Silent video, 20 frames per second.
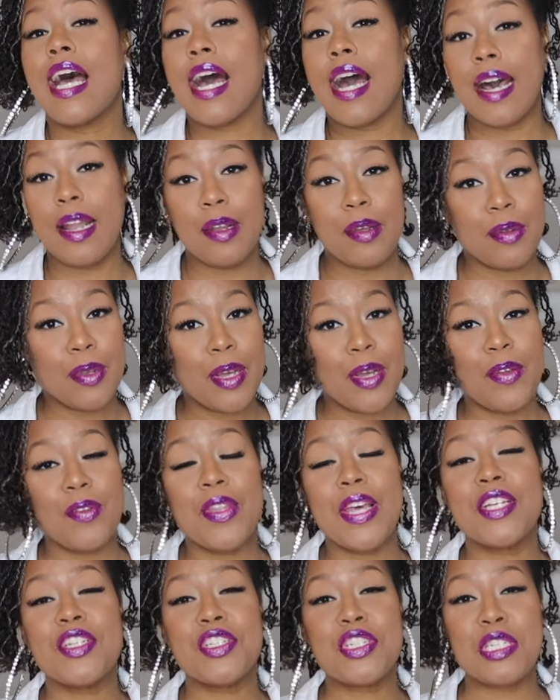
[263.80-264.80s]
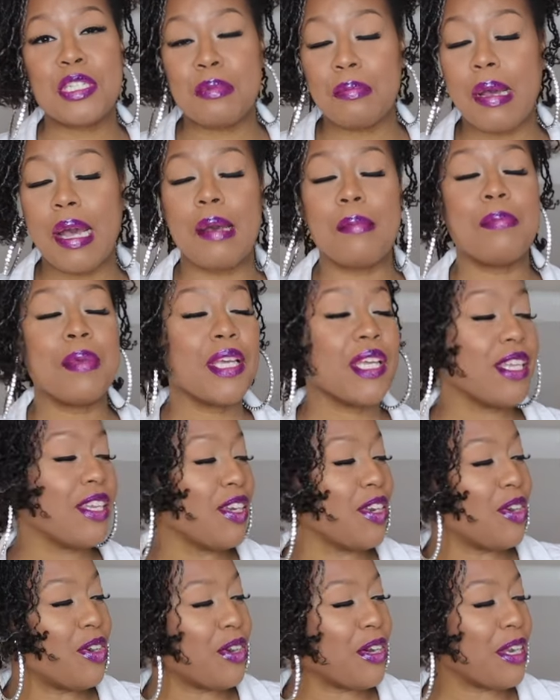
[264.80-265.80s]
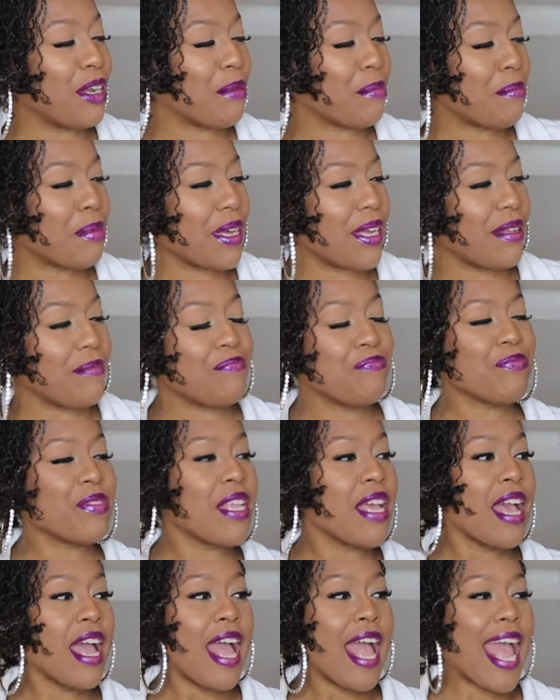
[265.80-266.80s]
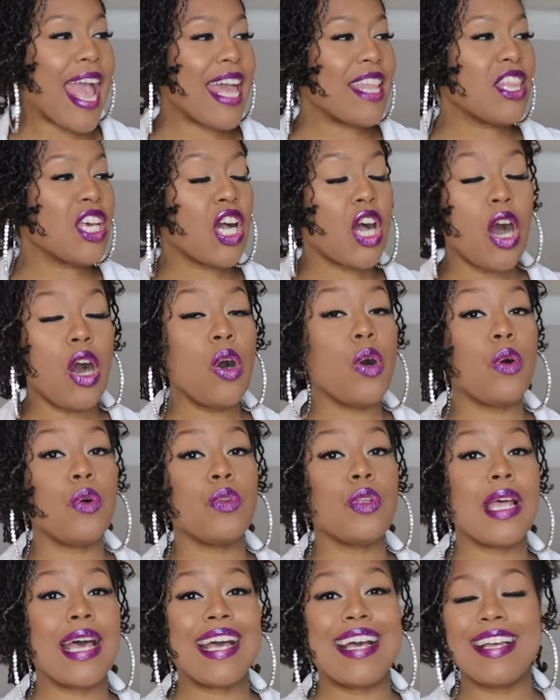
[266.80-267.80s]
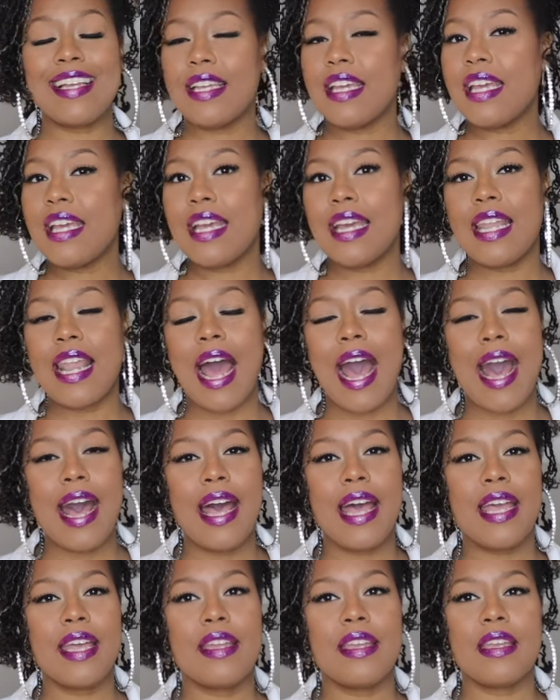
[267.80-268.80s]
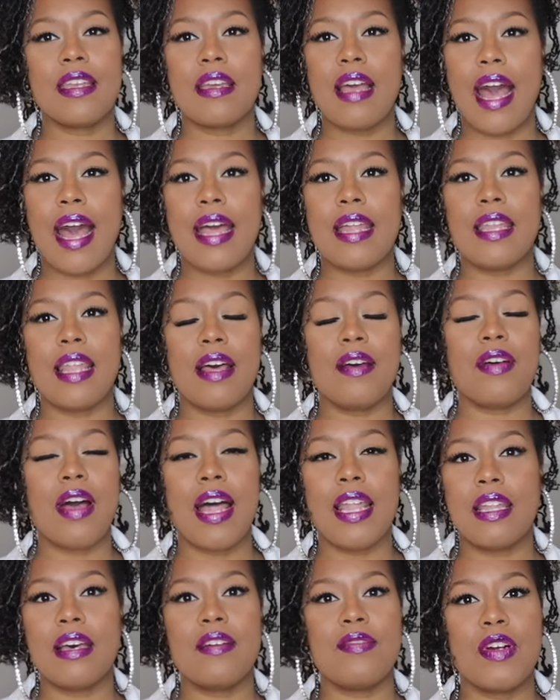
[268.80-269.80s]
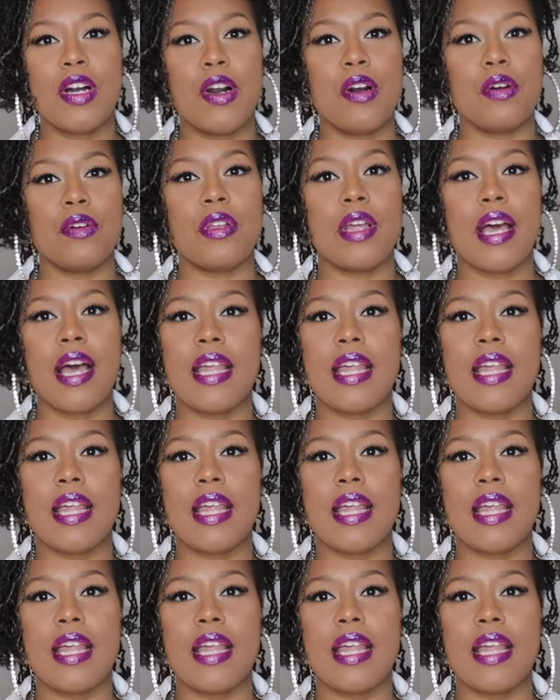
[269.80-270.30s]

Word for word: I don't know. That's just my opinion on it. But and the gold again, I I love I love gold.